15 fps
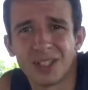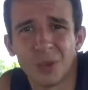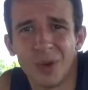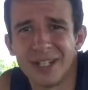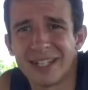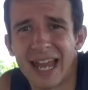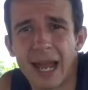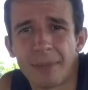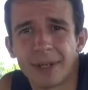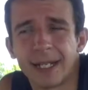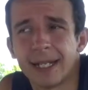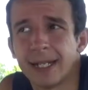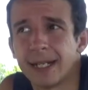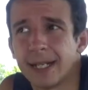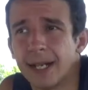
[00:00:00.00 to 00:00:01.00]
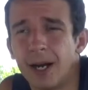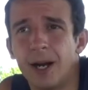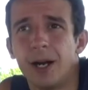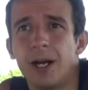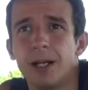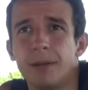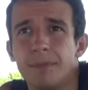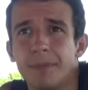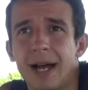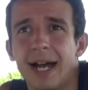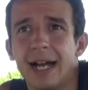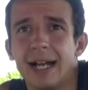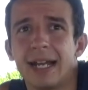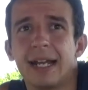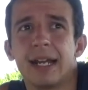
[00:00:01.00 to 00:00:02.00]
so what's happening on
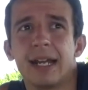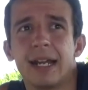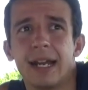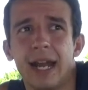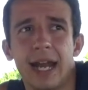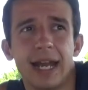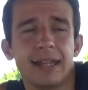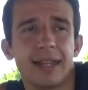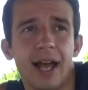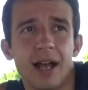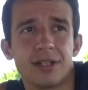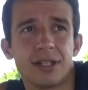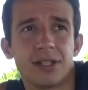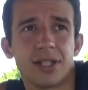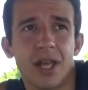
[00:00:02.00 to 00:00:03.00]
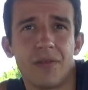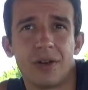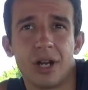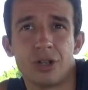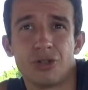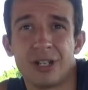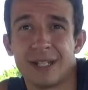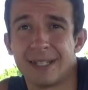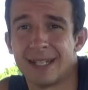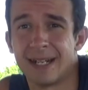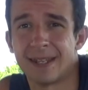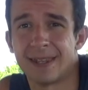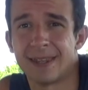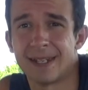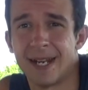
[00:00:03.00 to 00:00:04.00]
my
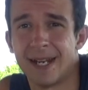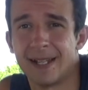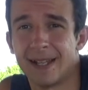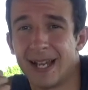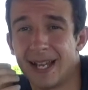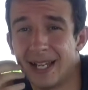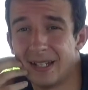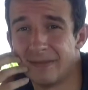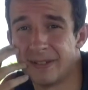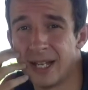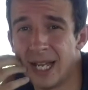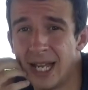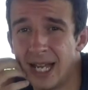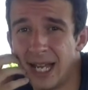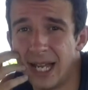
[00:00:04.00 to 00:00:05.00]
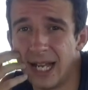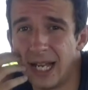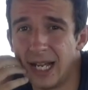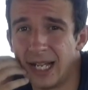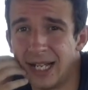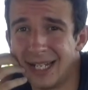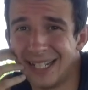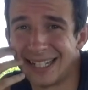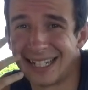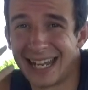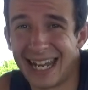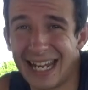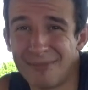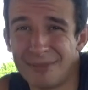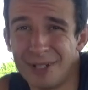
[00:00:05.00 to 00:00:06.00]
8,706th day alive? Uh,
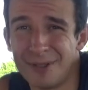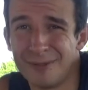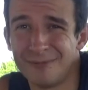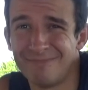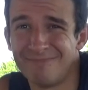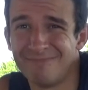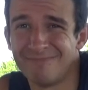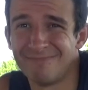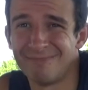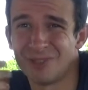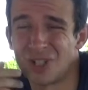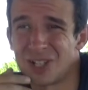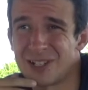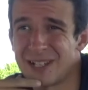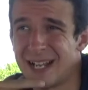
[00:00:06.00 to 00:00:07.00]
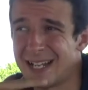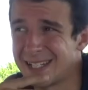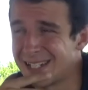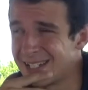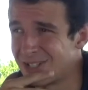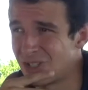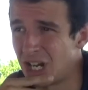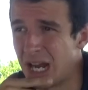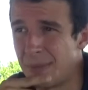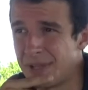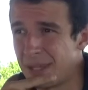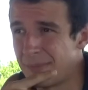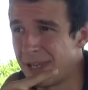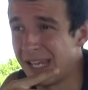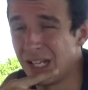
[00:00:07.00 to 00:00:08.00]
Cam Newton just lost his job at
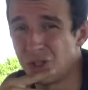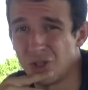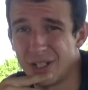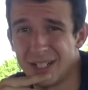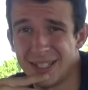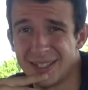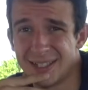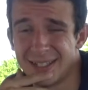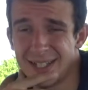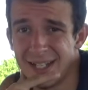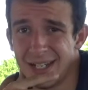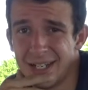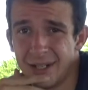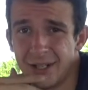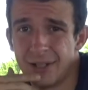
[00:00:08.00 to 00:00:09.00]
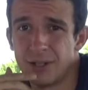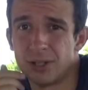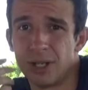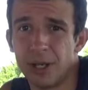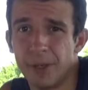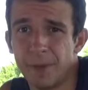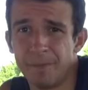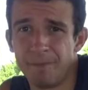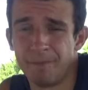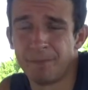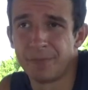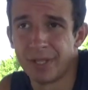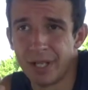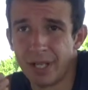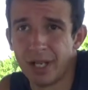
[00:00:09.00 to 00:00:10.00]
the Patriots. So
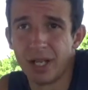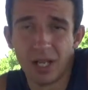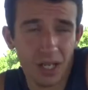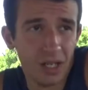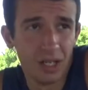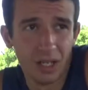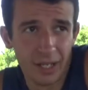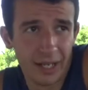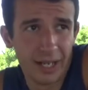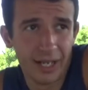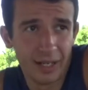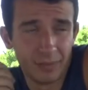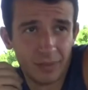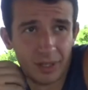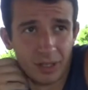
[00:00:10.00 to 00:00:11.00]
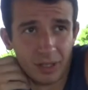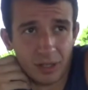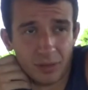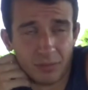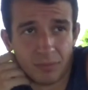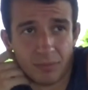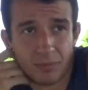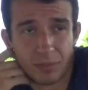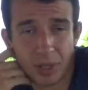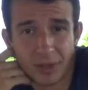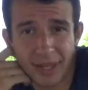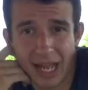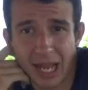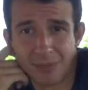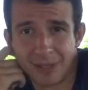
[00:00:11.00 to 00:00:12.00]
I'm both
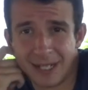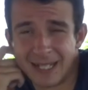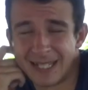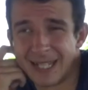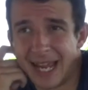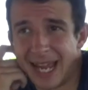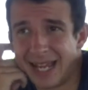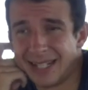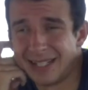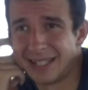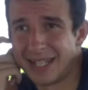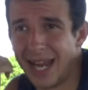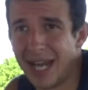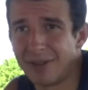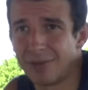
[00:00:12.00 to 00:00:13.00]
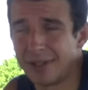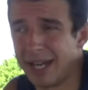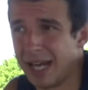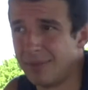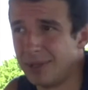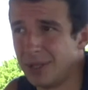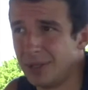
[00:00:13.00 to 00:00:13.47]
happy and sad. Sad for Cam